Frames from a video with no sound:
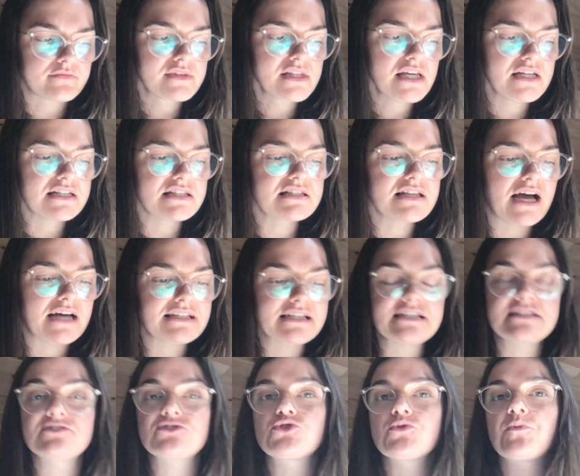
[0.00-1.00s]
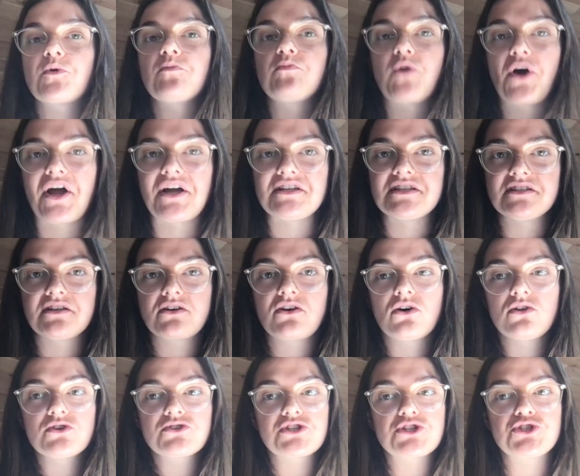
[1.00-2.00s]
is that it's super bright. The
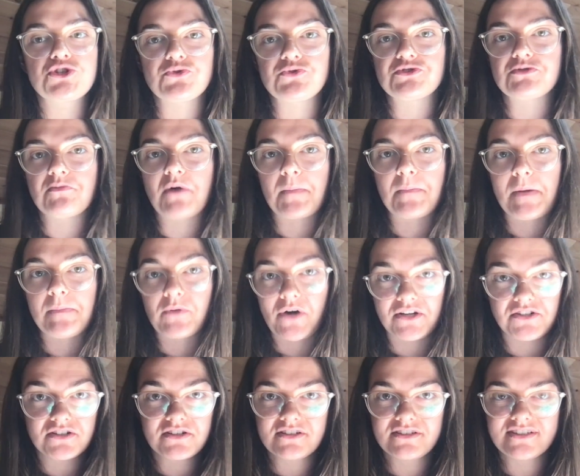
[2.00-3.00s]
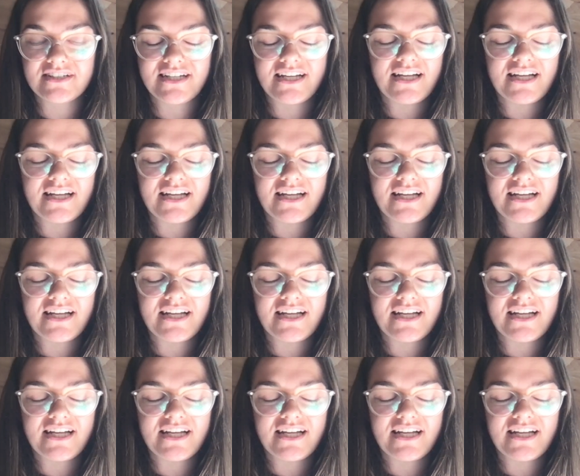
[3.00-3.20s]
colors are chosen by my brother.